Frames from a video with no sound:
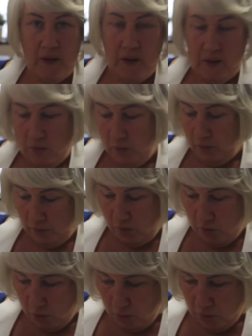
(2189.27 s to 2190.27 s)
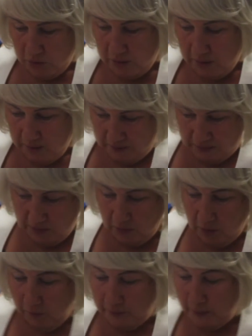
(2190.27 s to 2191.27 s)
It looks cooked, and lovely